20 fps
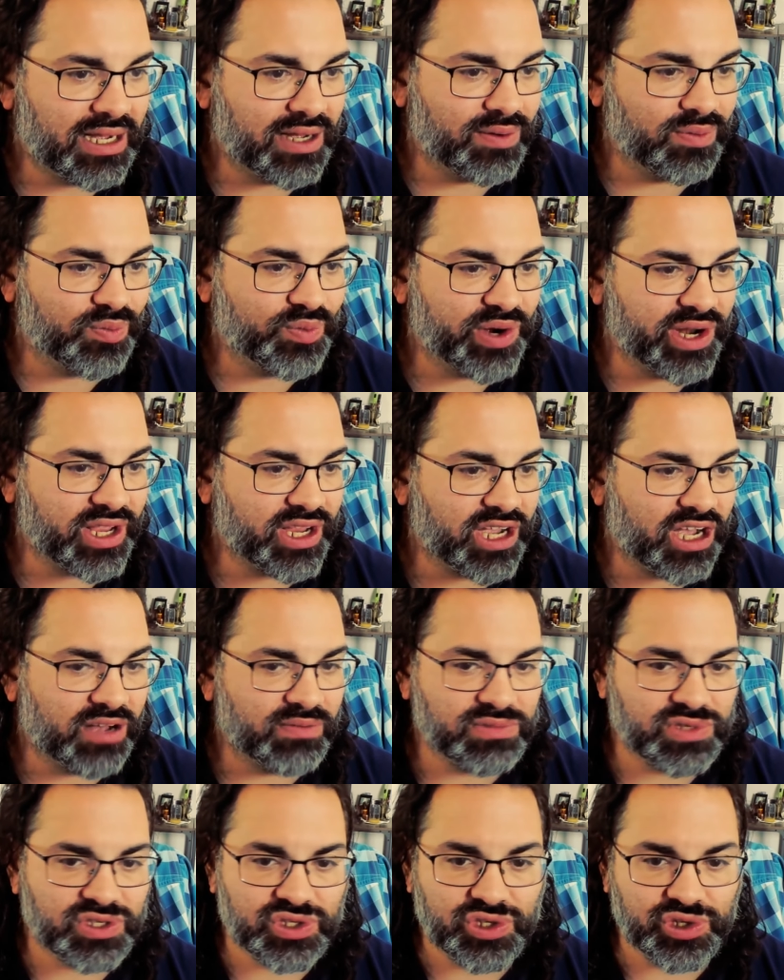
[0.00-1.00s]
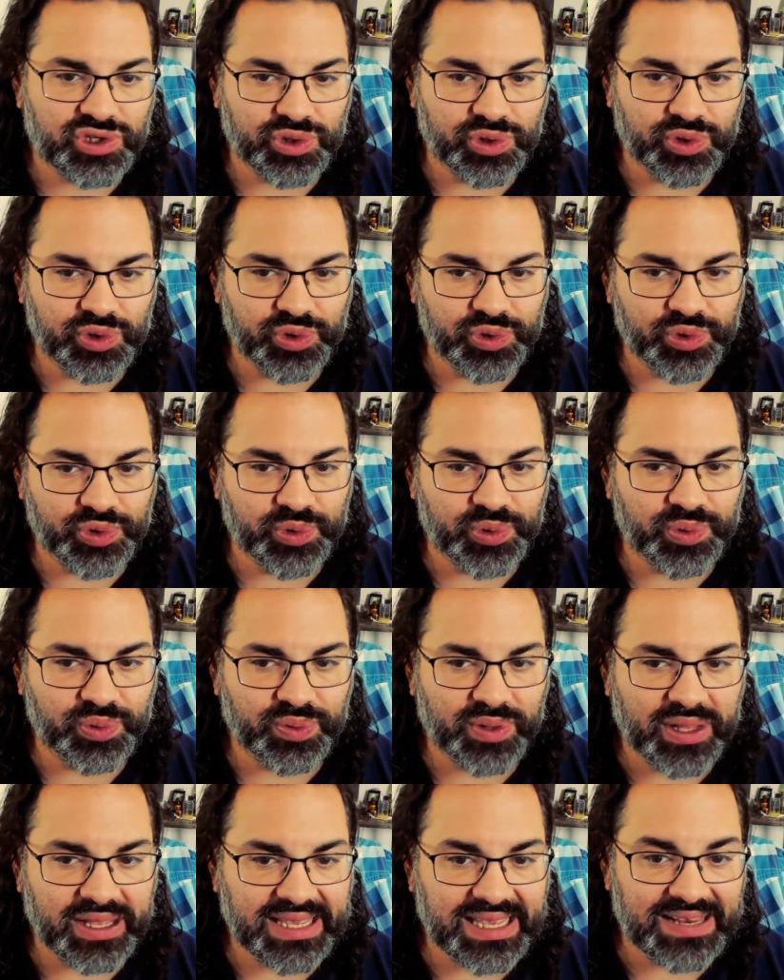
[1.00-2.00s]
When it comes to
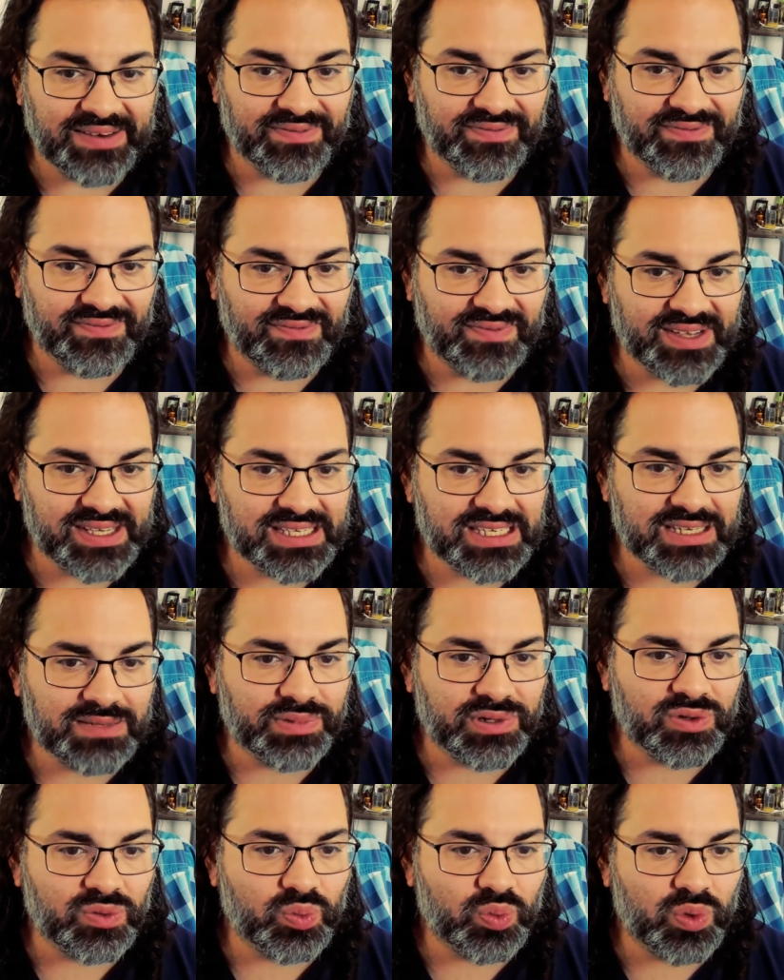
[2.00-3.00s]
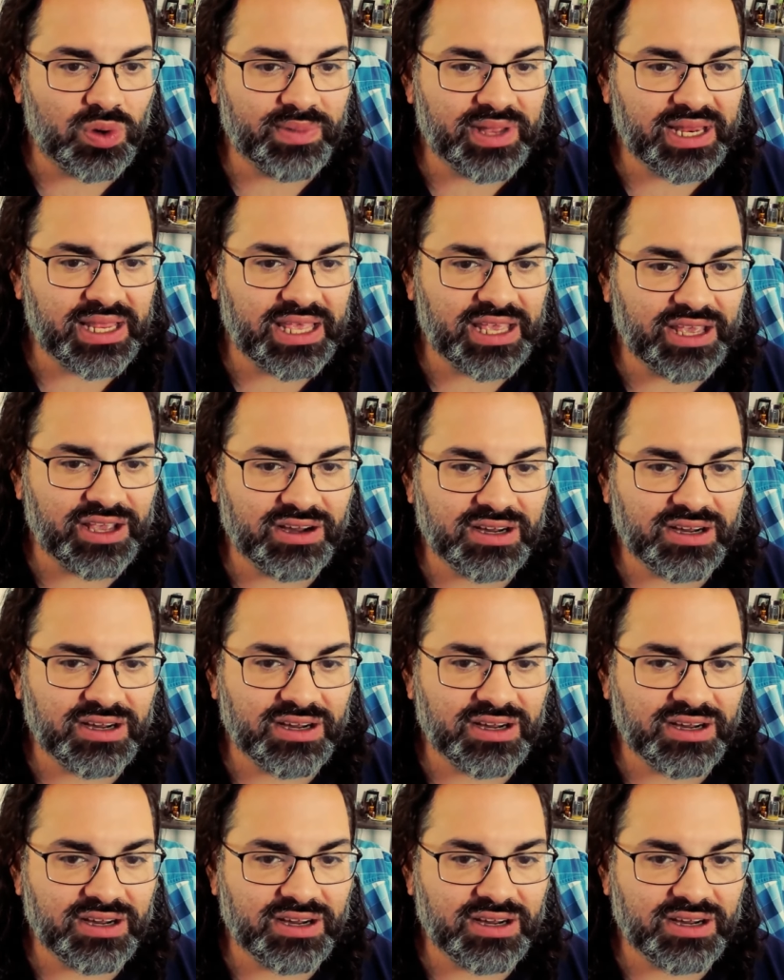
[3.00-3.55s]
like Invisible Woman here,